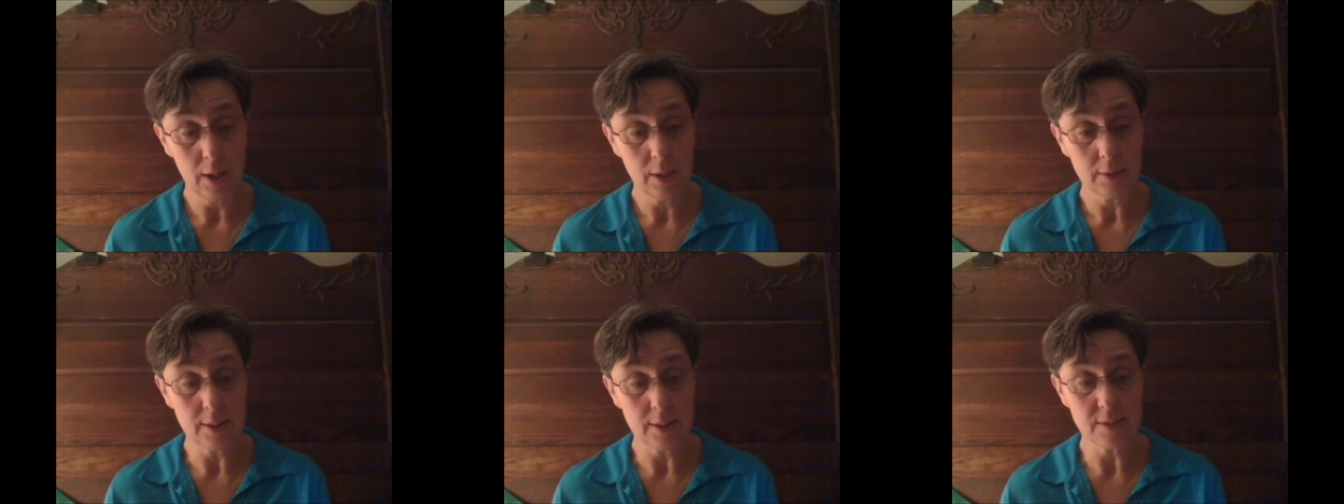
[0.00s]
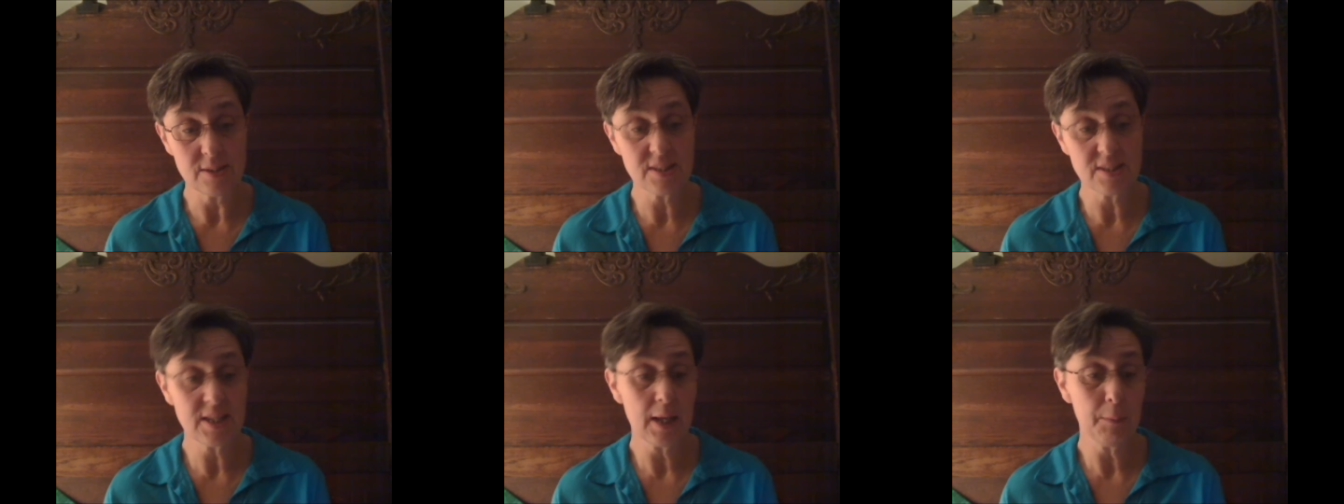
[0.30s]
then
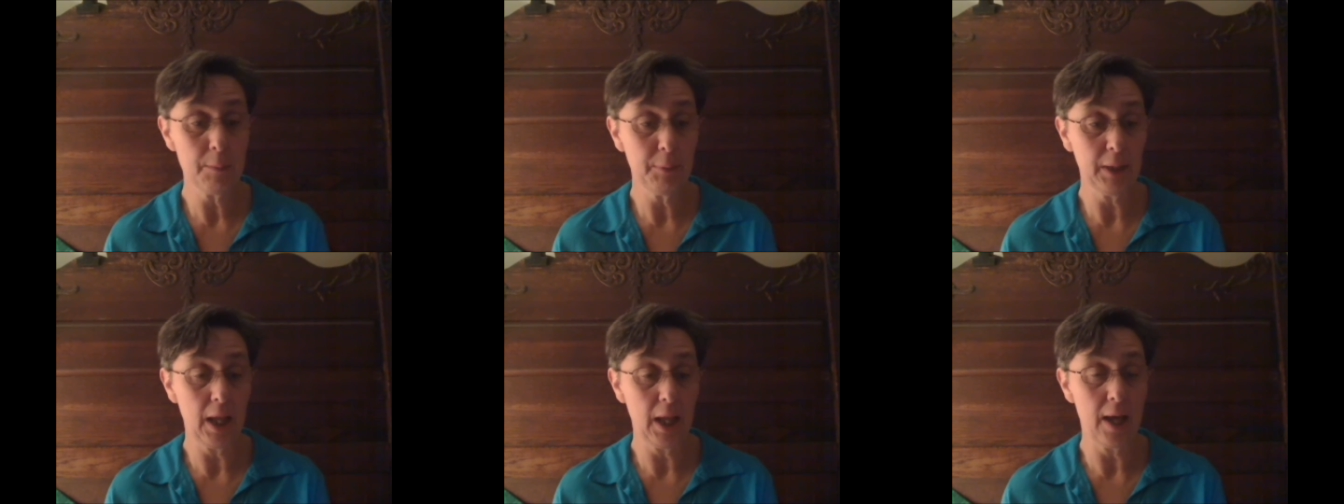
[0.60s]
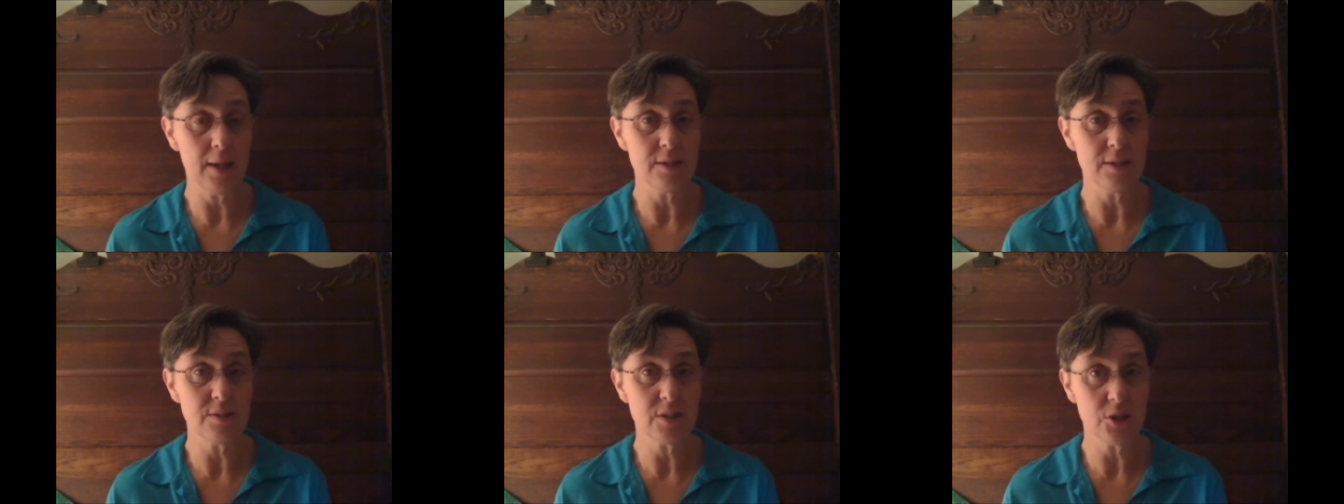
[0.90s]

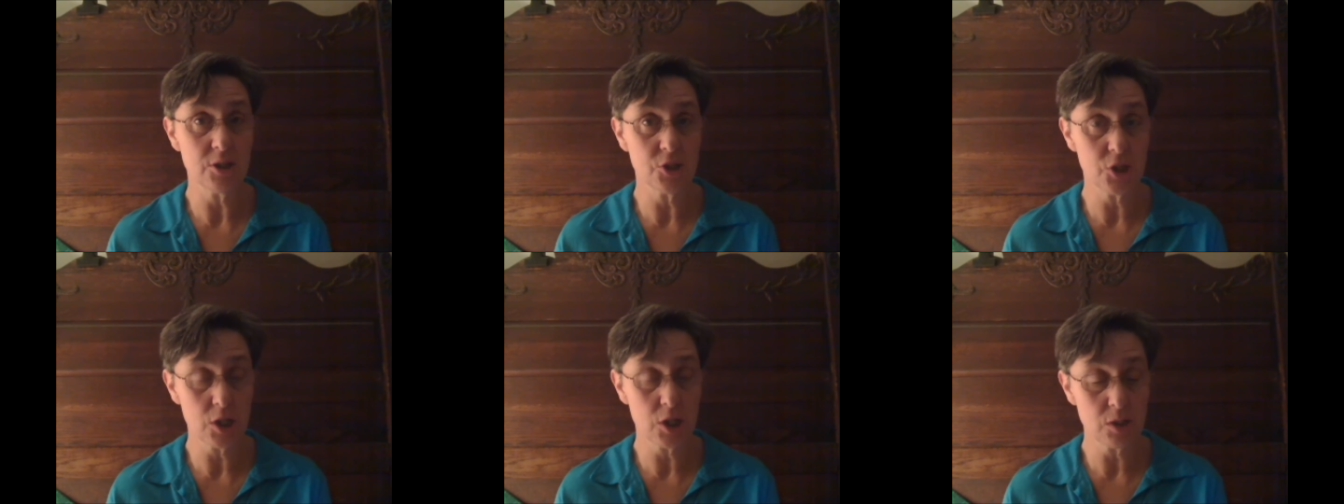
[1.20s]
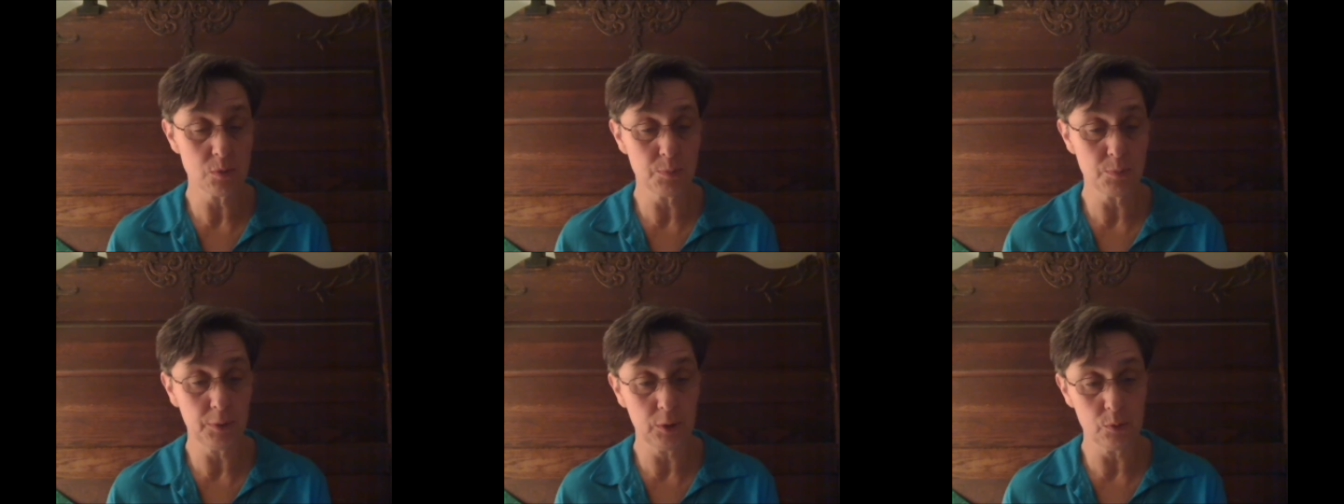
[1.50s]
stabilized at
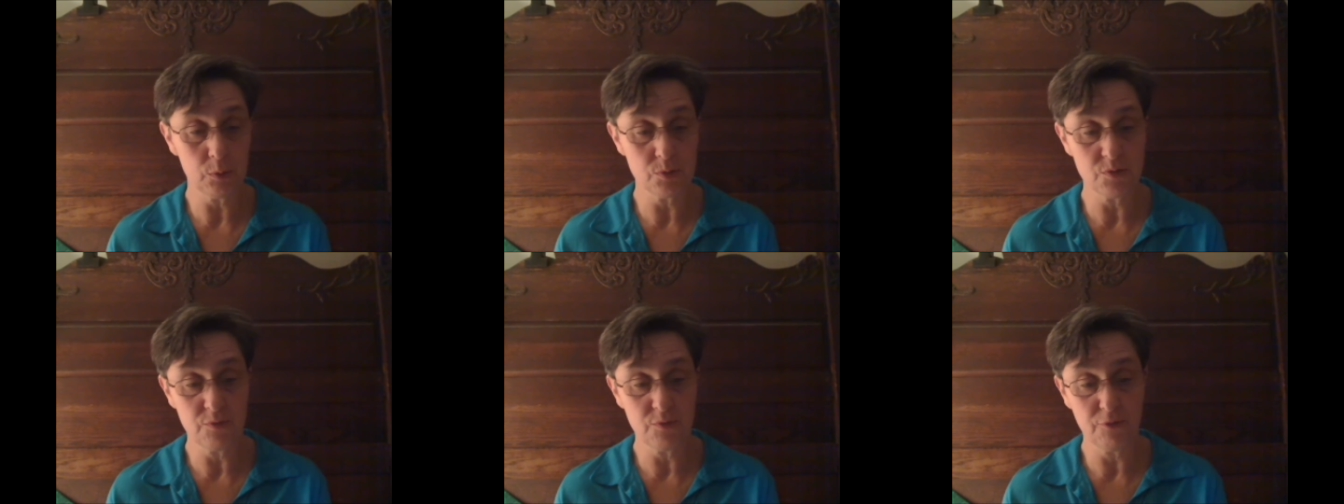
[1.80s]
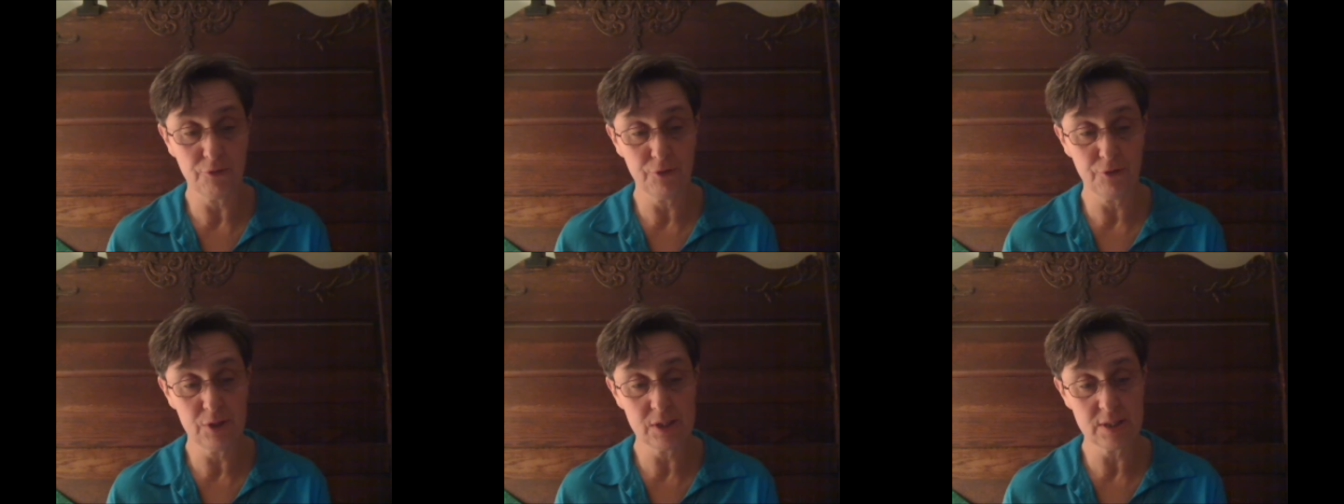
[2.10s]
just below
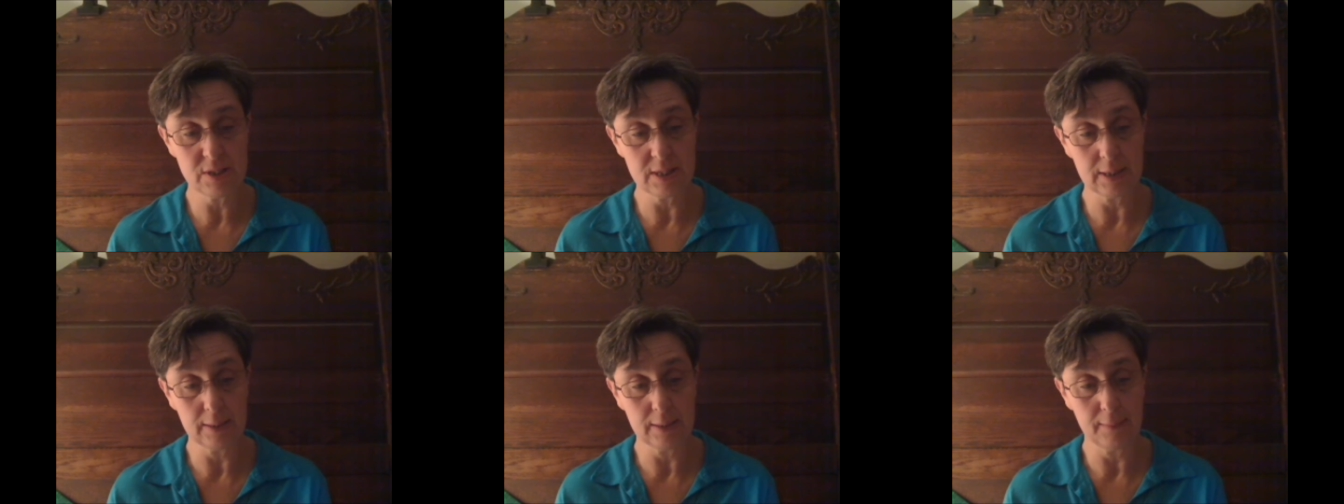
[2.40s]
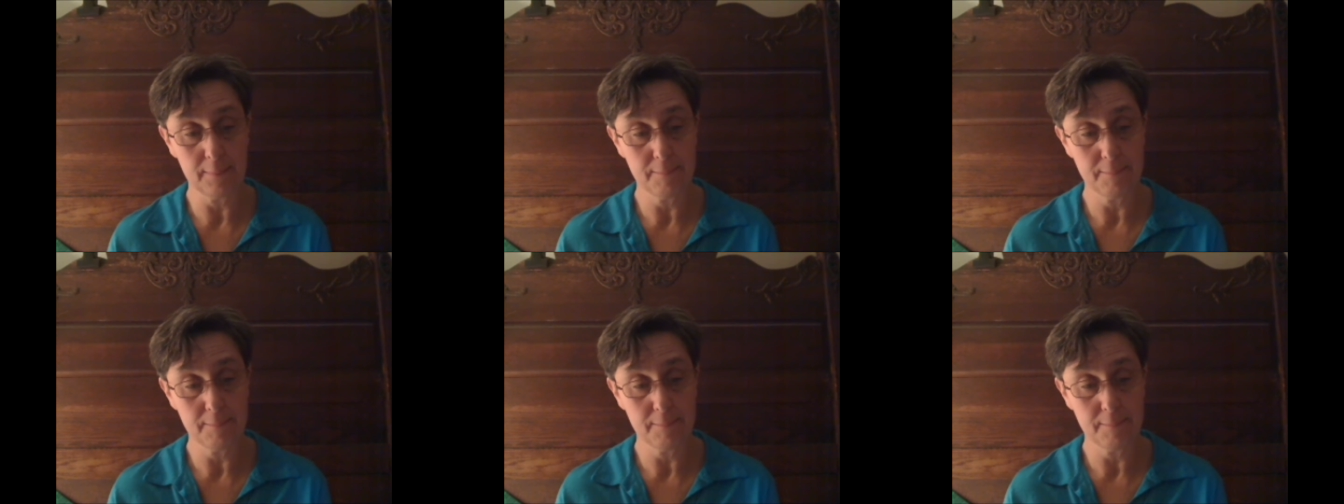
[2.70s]
freezing.